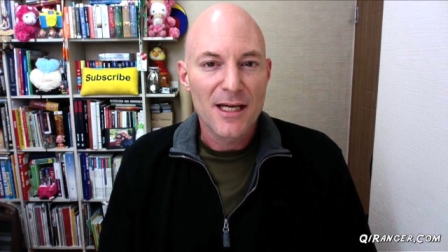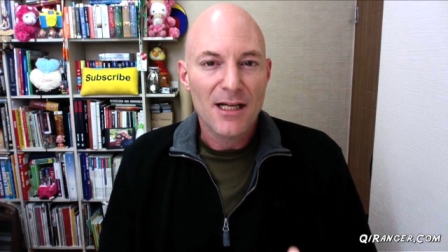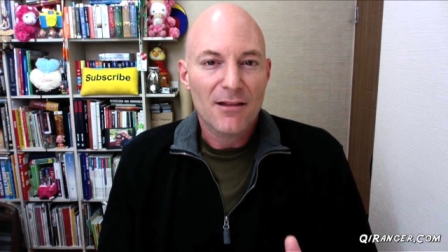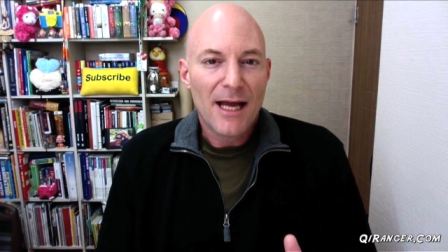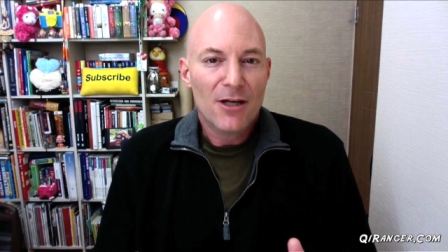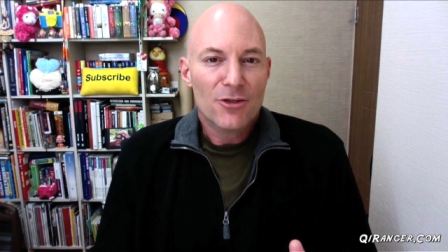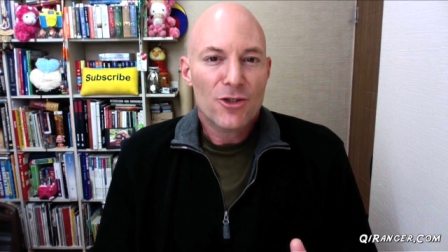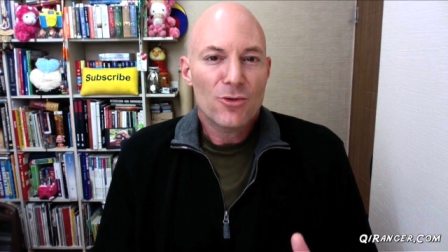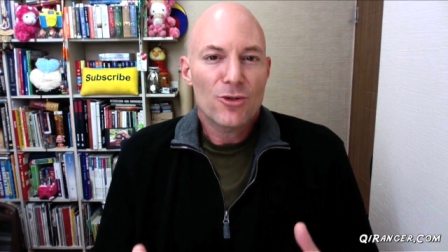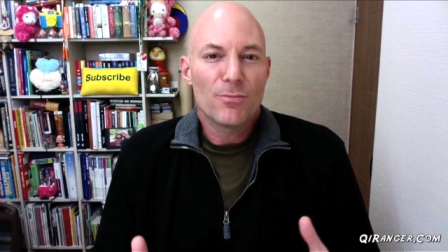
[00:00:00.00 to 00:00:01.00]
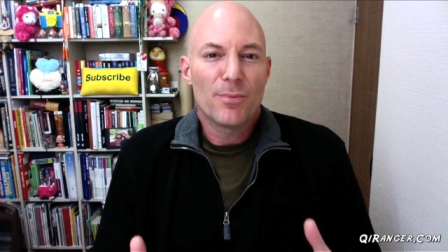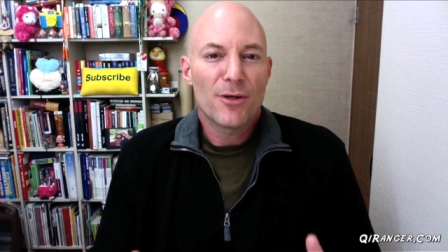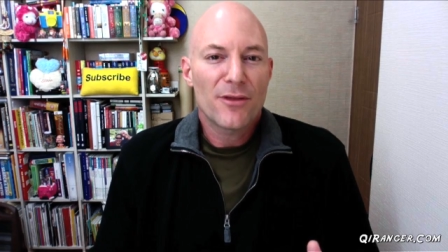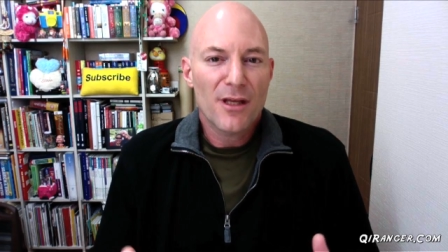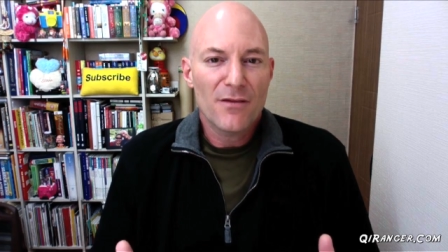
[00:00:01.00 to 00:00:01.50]
it allows you to
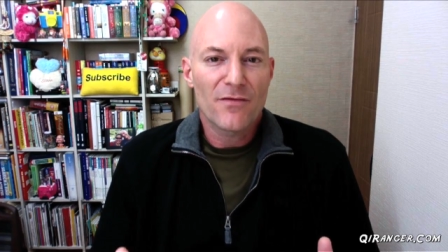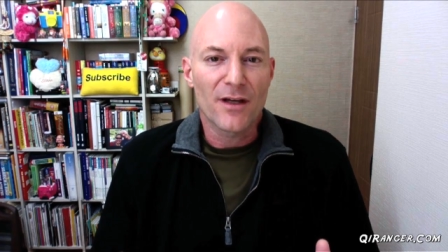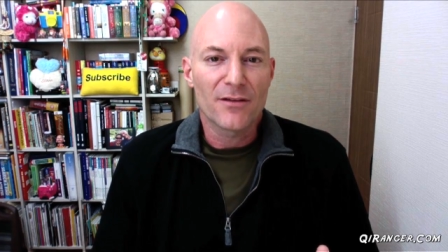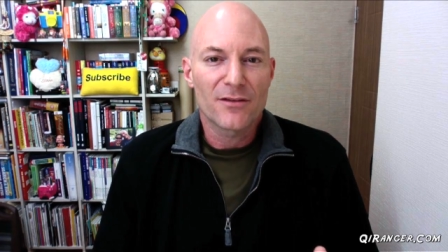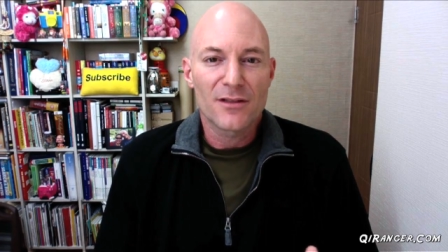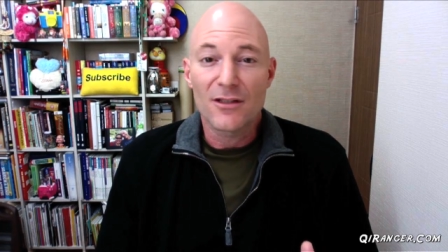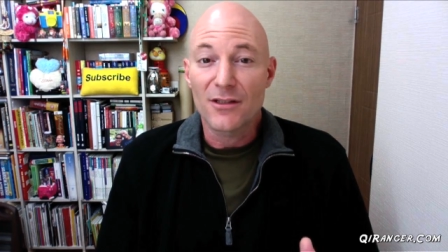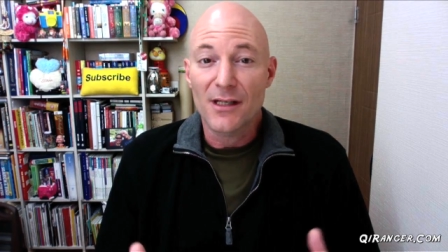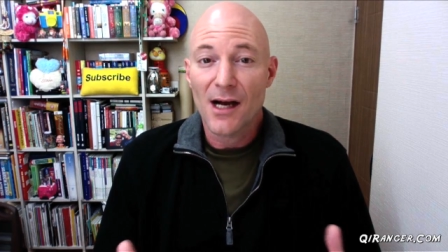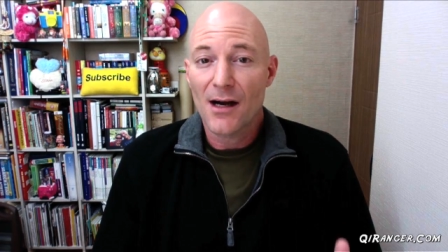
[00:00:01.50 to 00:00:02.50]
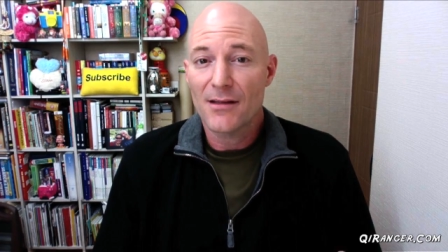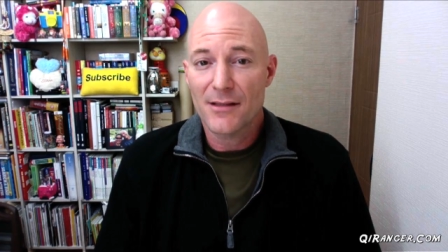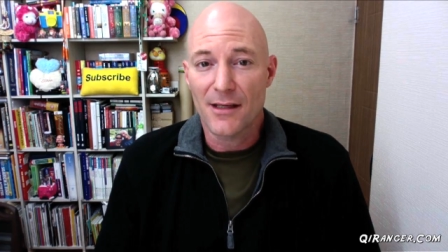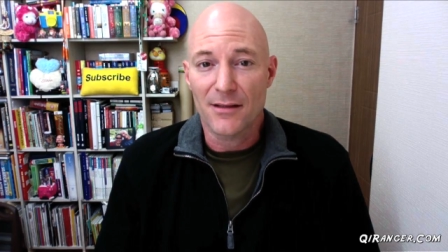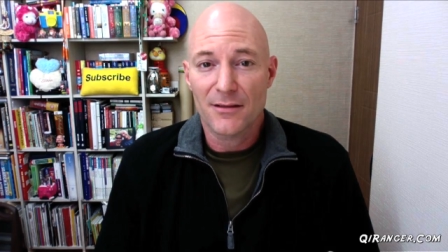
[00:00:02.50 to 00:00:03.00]
put the events into
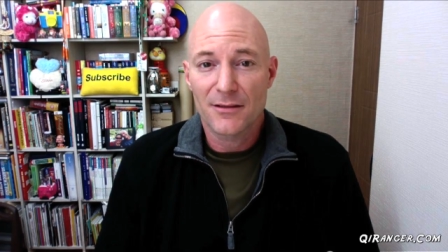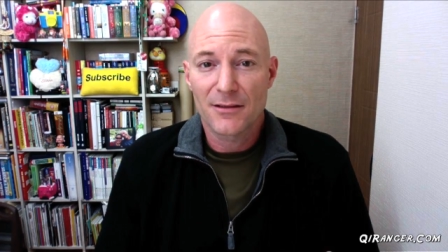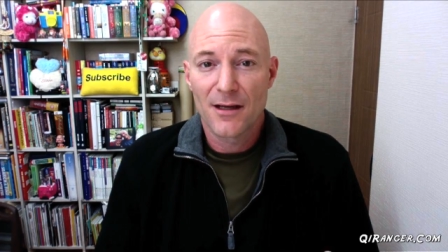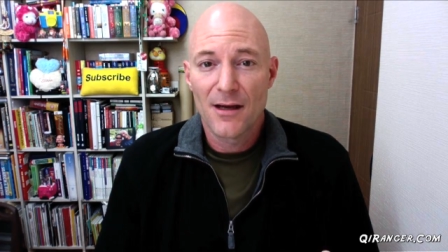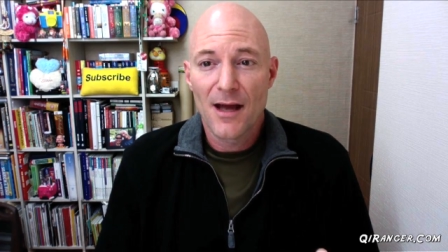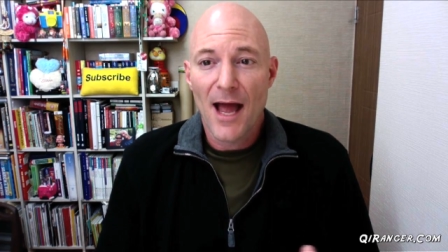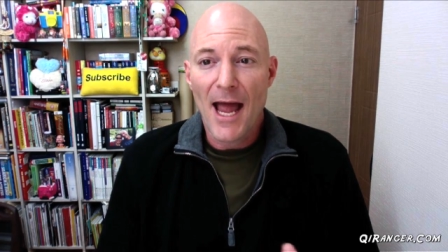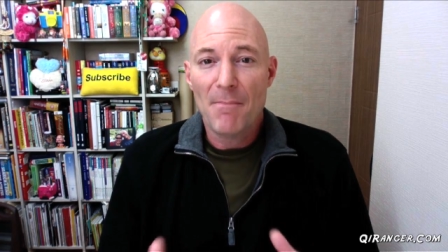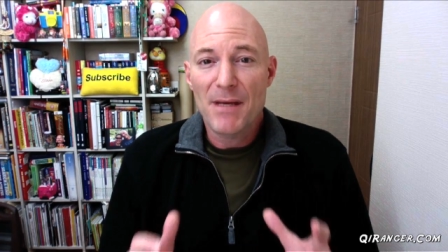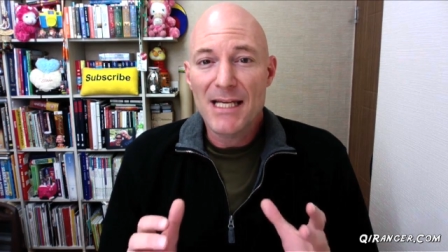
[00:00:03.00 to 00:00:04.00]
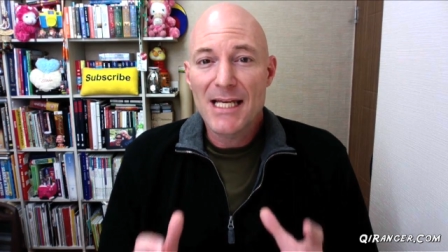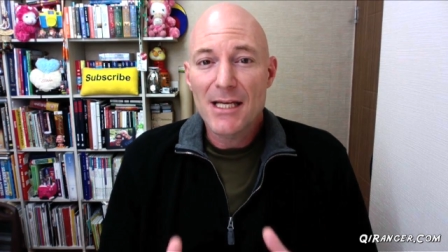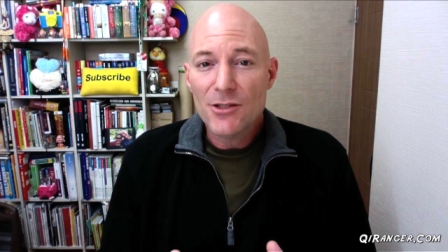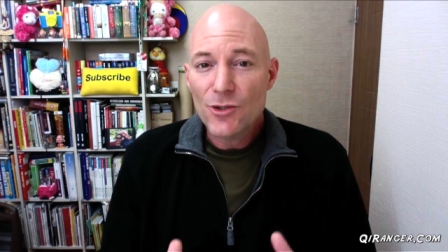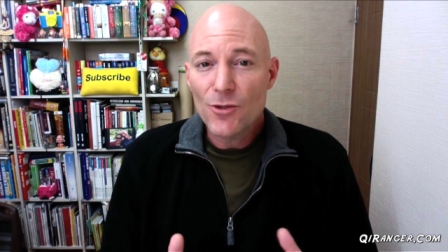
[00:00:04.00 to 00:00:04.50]
context and
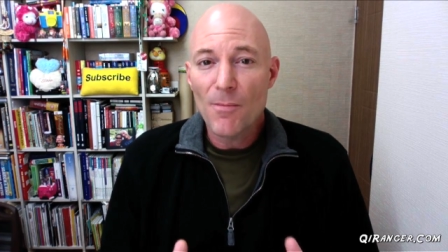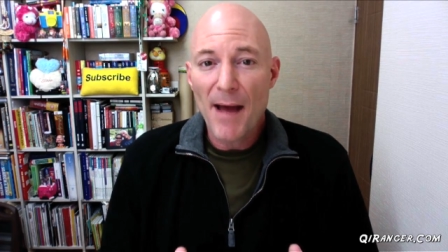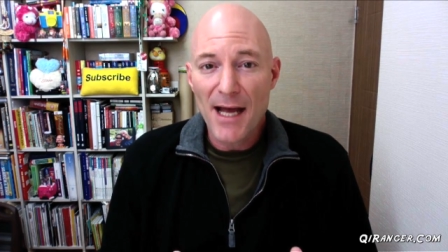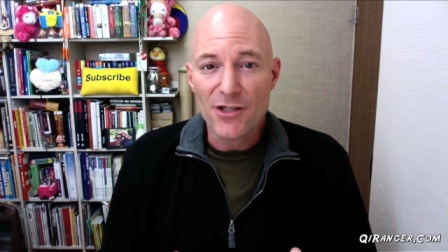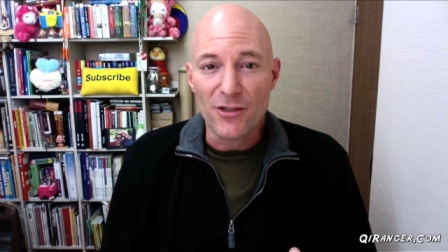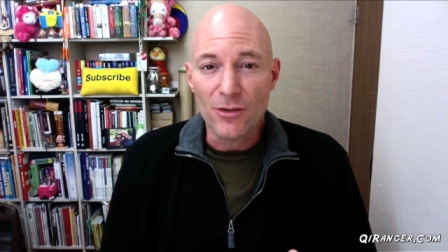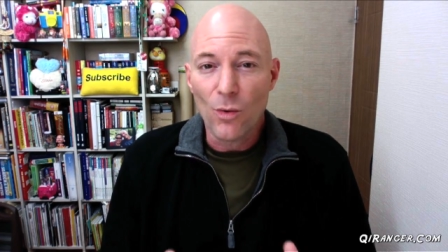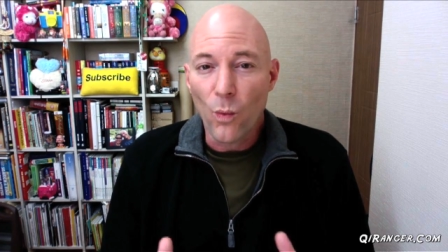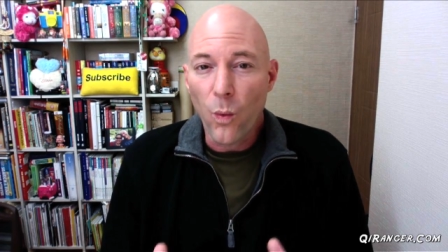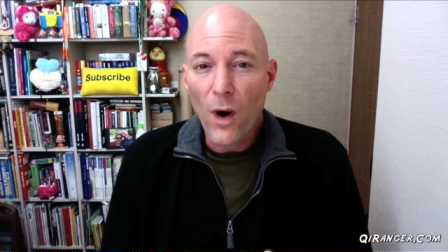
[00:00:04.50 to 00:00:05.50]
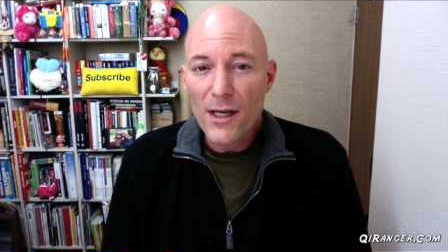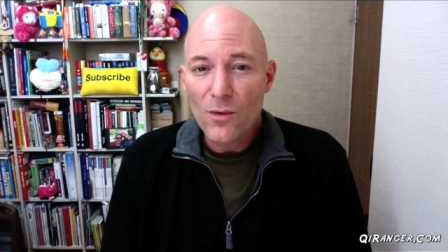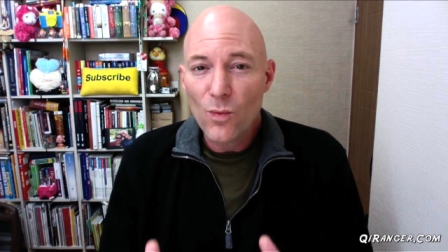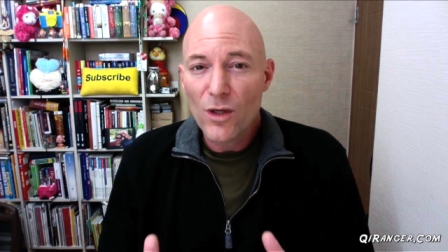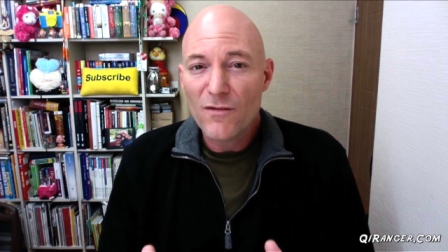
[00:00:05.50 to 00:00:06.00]
begin to imagine what
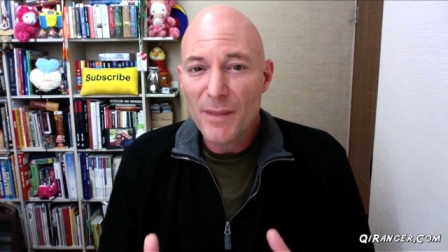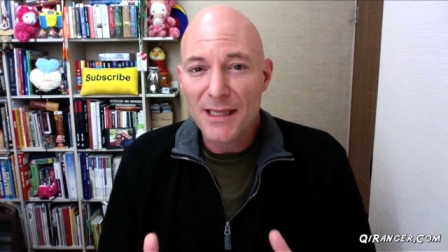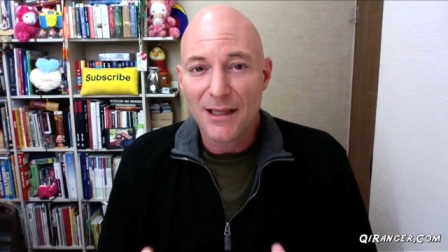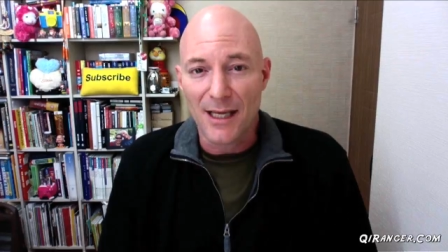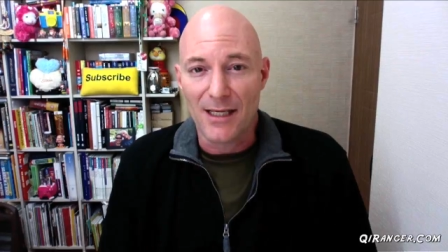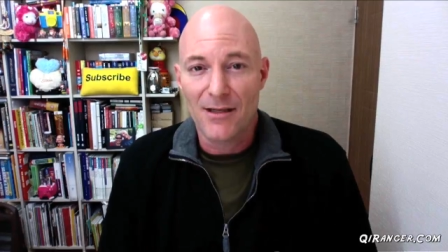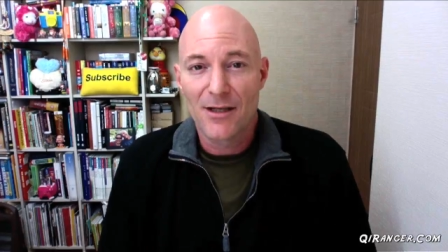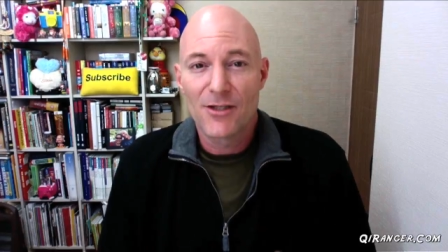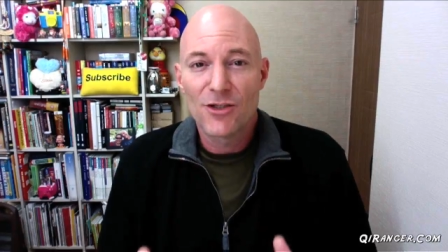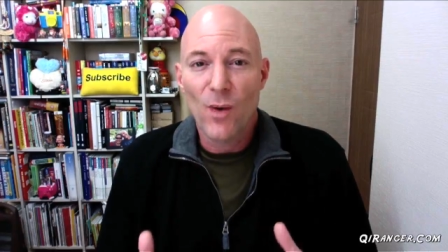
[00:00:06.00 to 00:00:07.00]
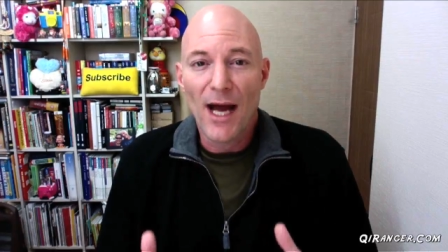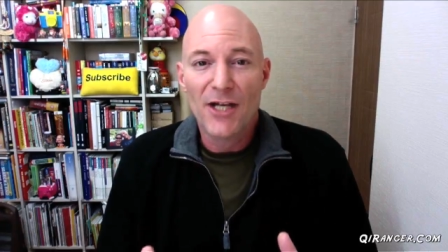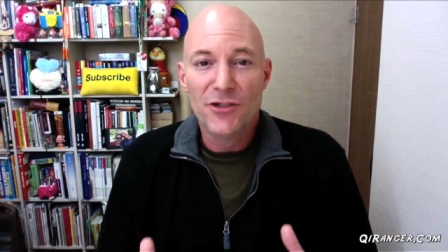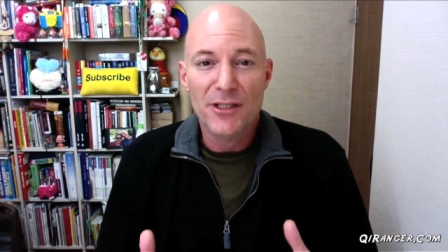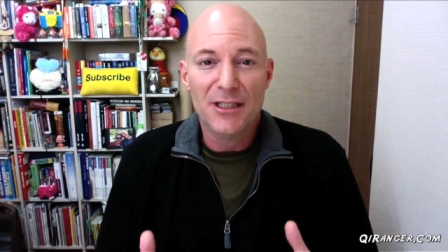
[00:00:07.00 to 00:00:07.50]
it would have been like to
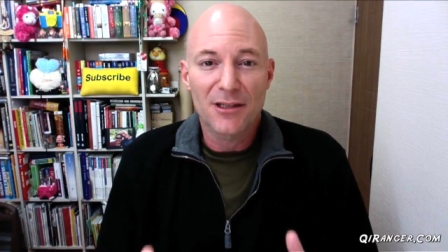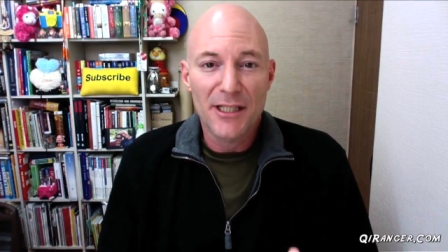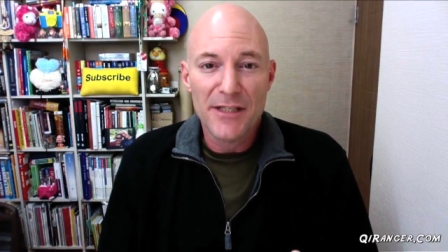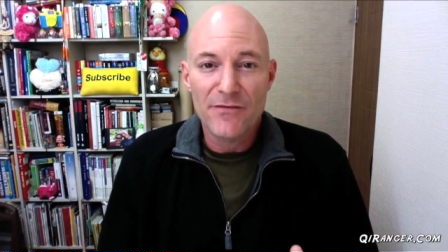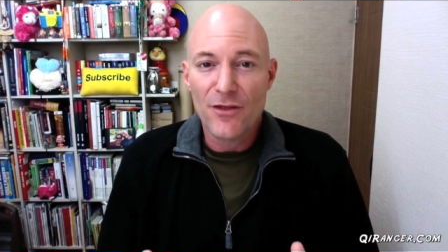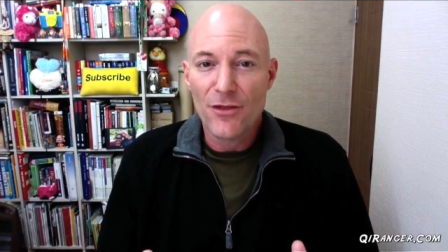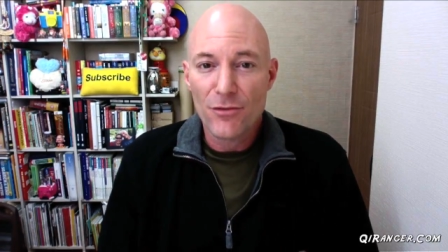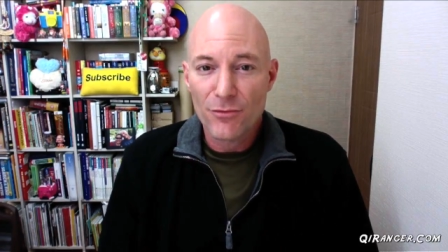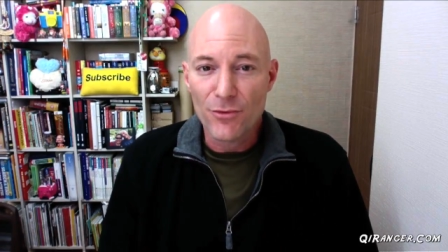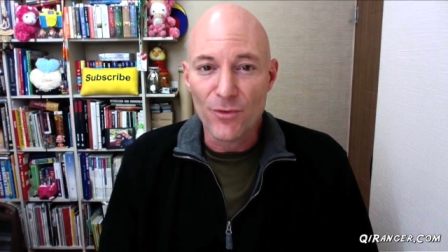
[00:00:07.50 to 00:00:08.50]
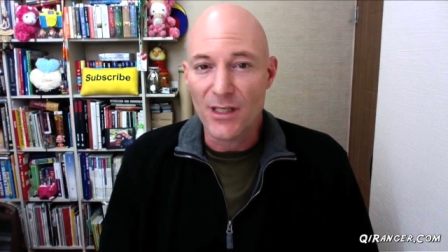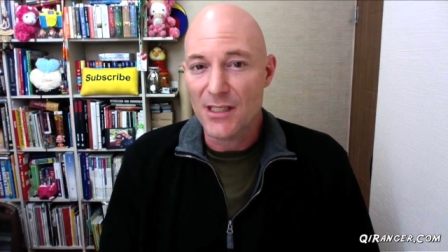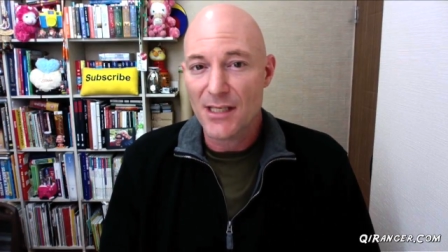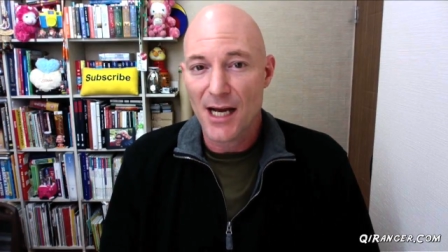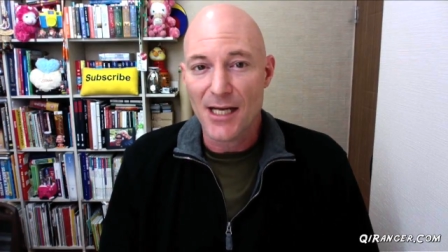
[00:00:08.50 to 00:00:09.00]
actually live through
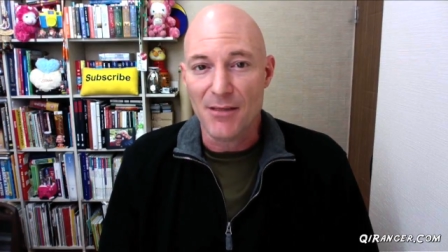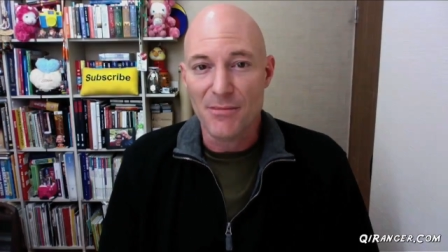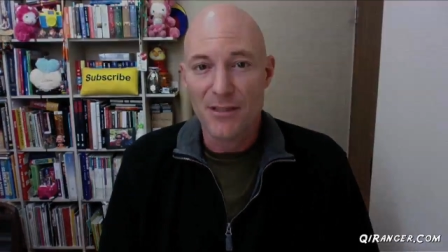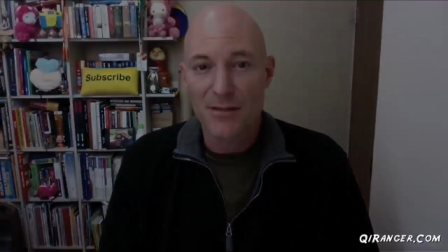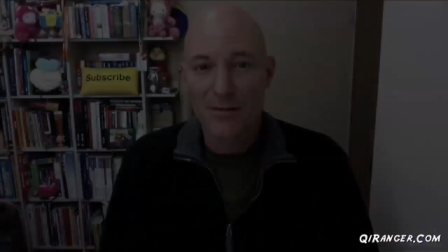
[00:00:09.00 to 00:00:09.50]
these times.